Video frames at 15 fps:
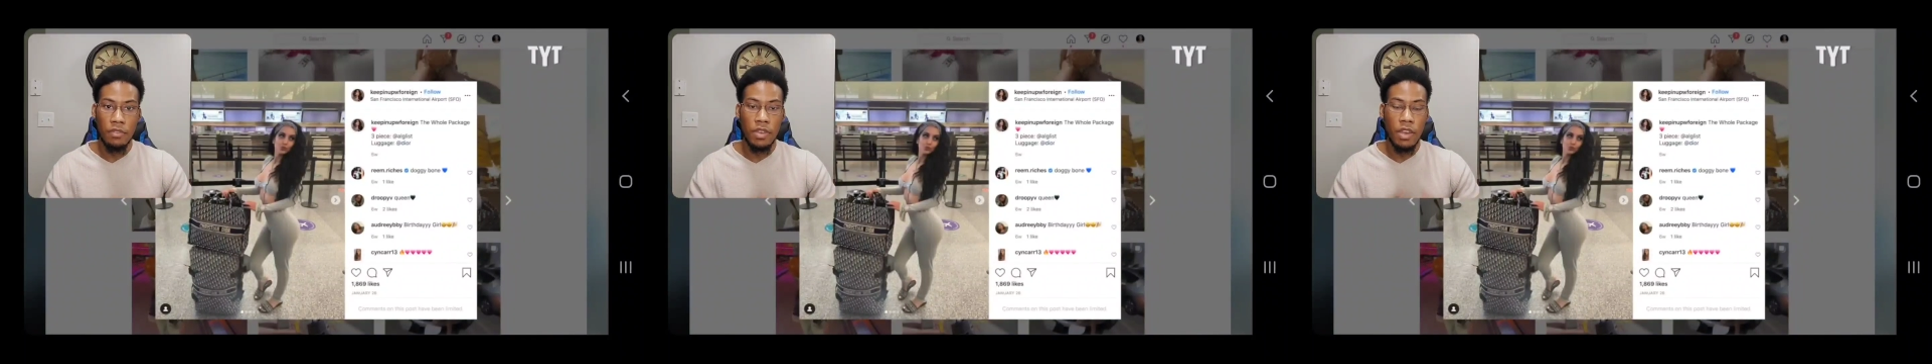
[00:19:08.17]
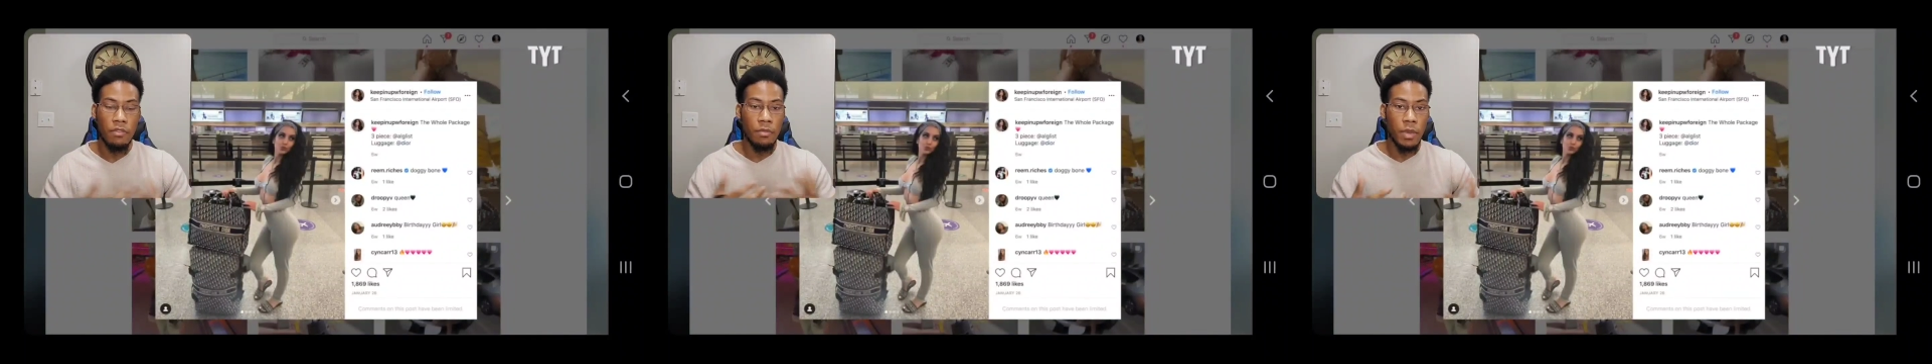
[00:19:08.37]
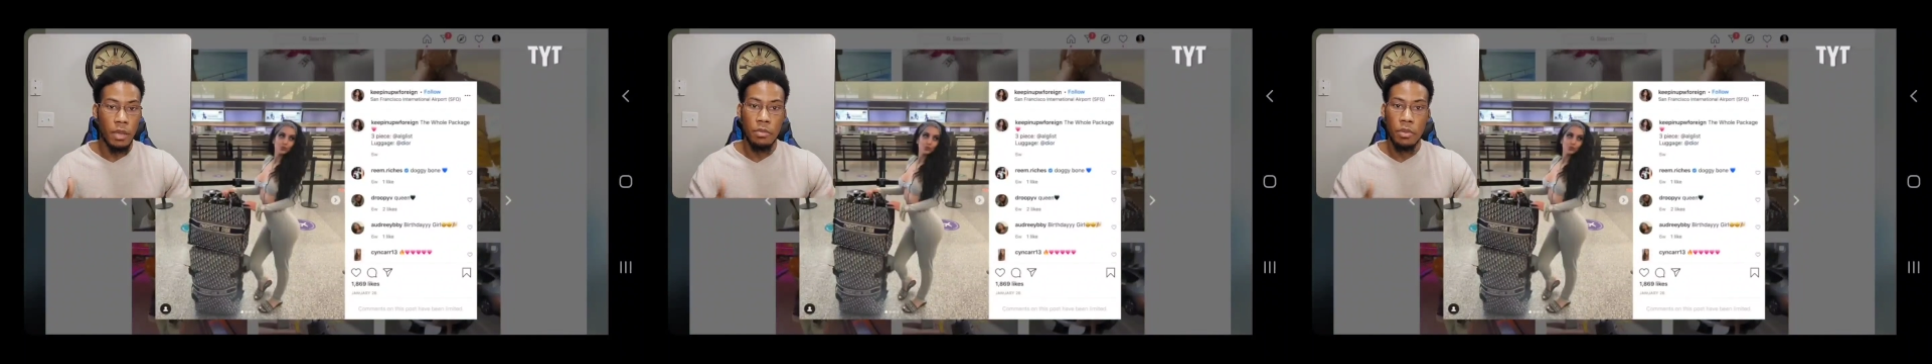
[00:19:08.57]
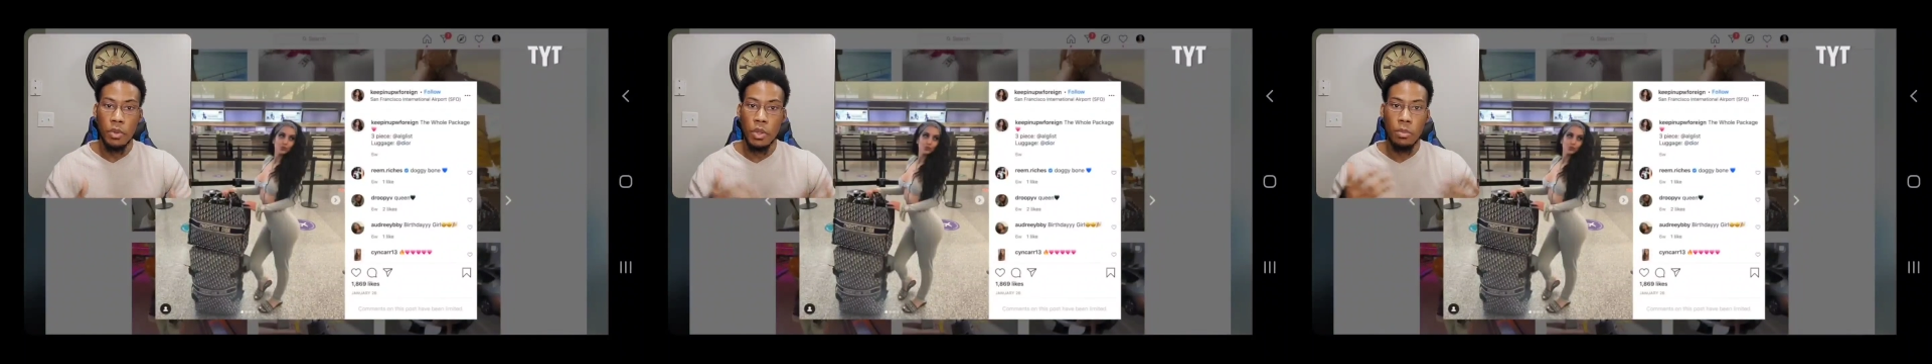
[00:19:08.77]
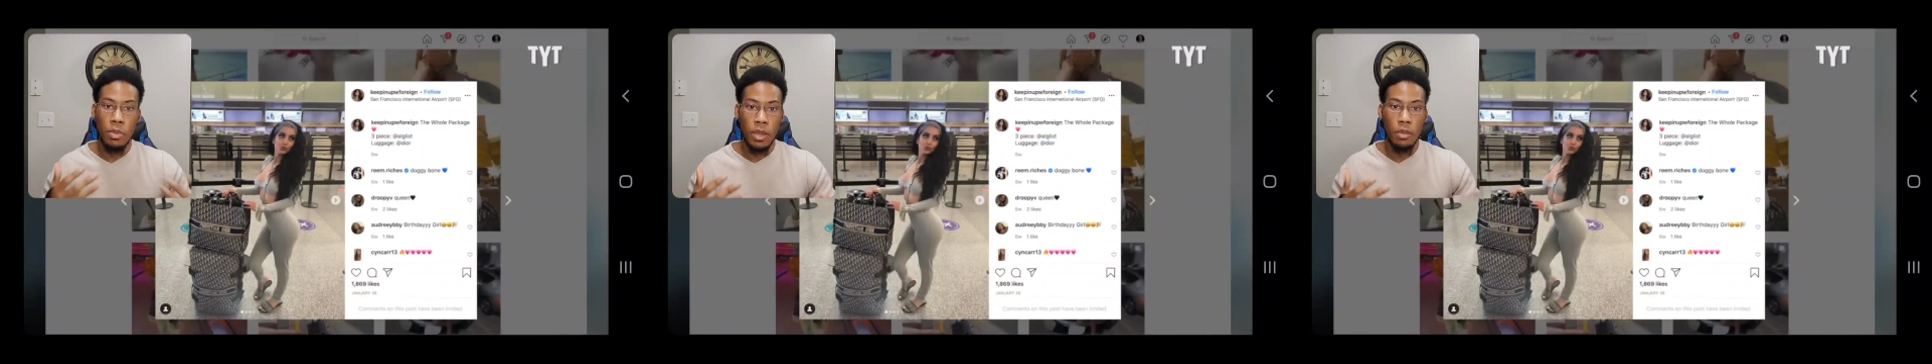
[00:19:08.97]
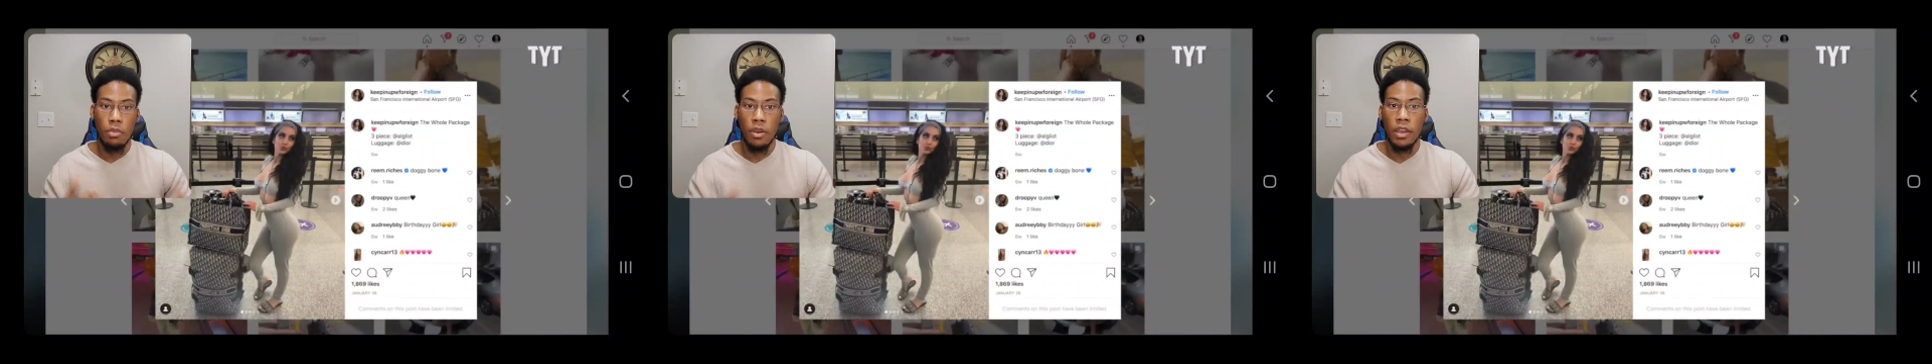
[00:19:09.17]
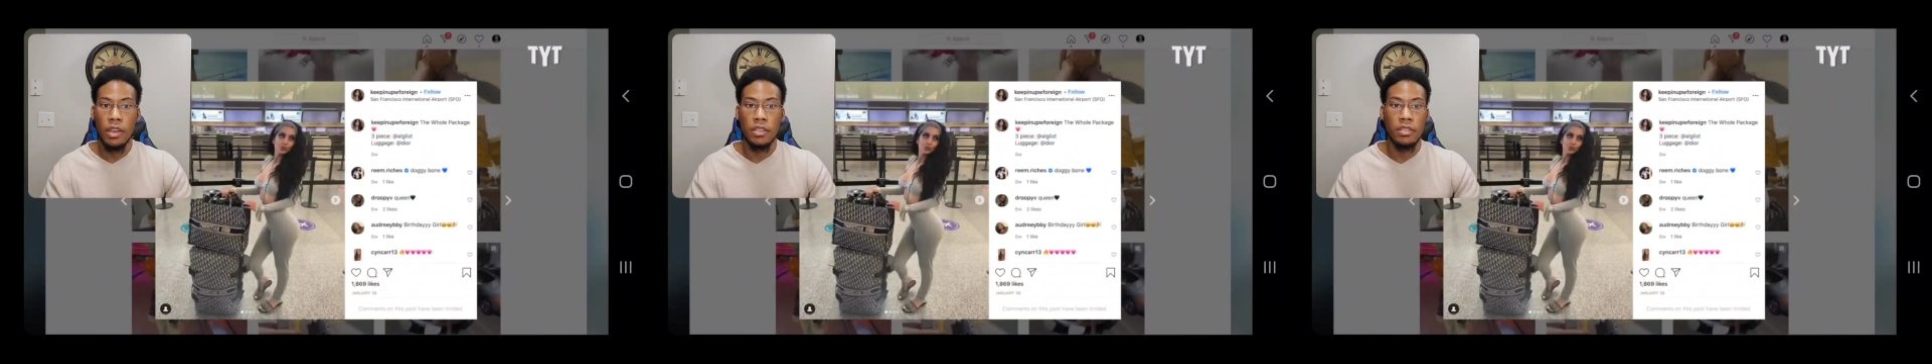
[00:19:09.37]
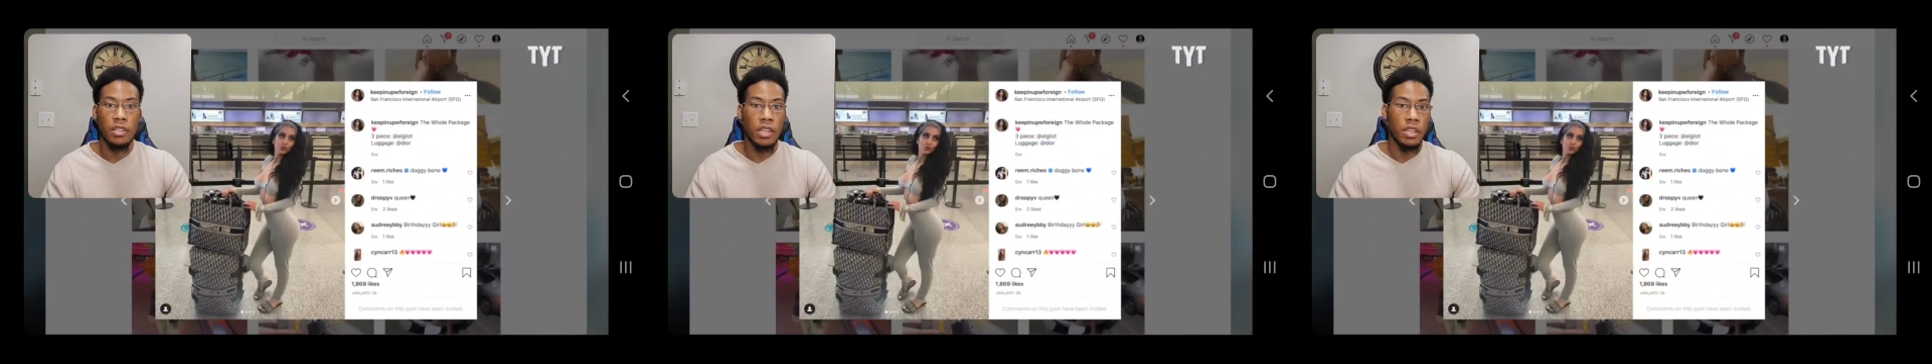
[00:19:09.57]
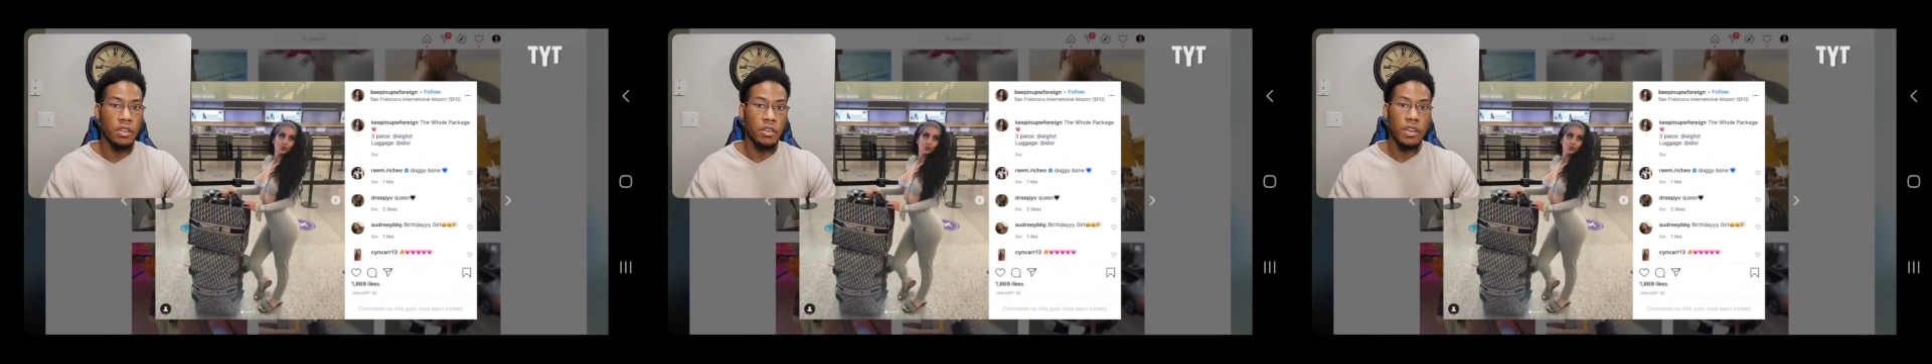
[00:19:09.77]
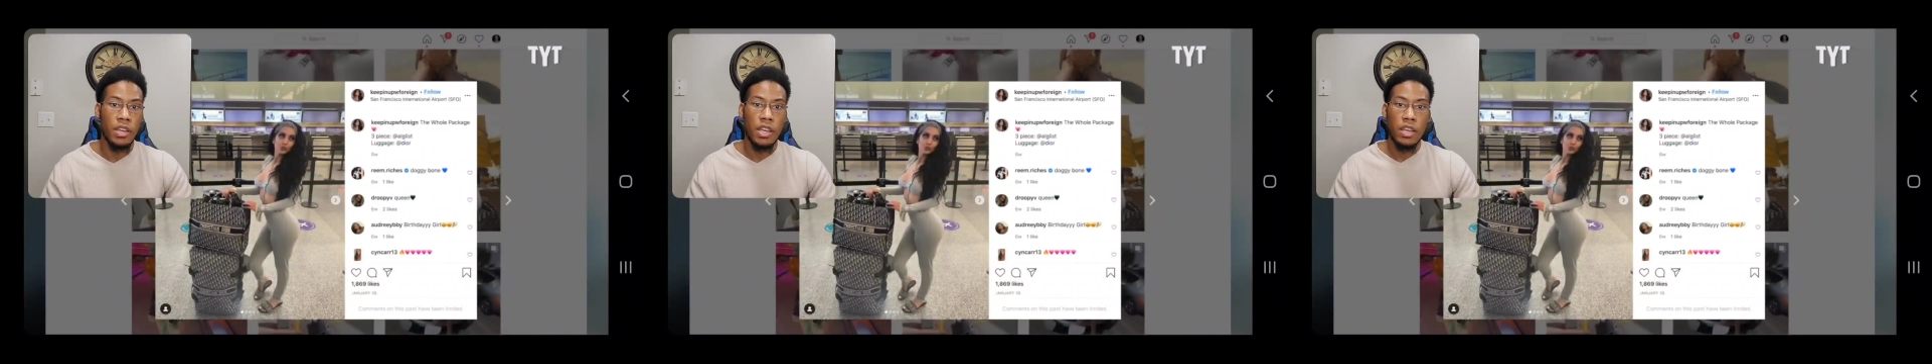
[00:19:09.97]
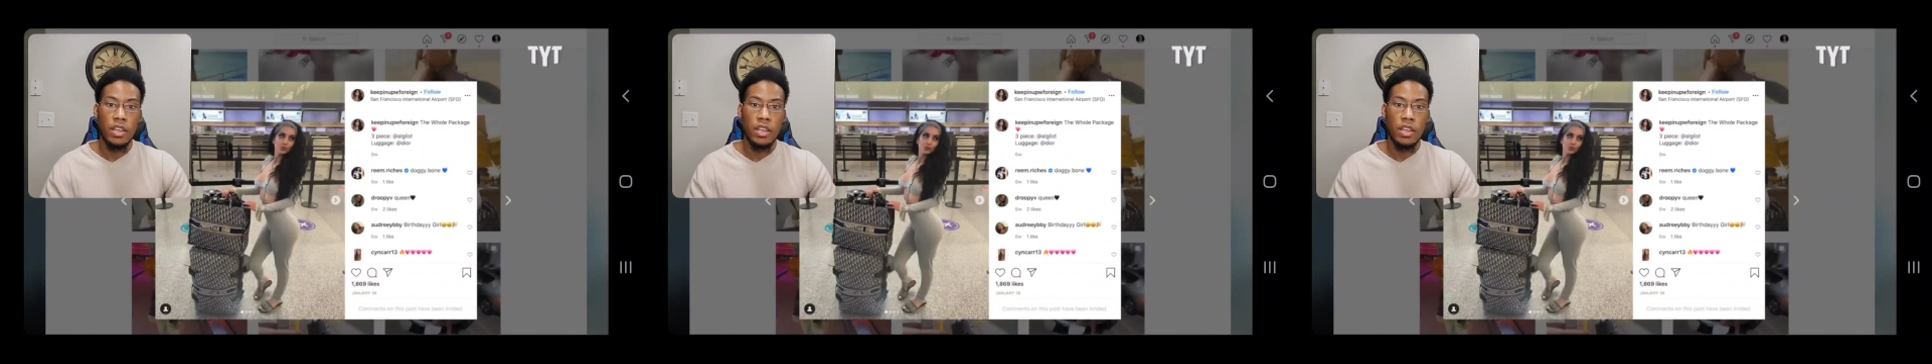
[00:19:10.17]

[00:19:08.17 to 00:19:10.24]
If you have big booty, big breast, and you're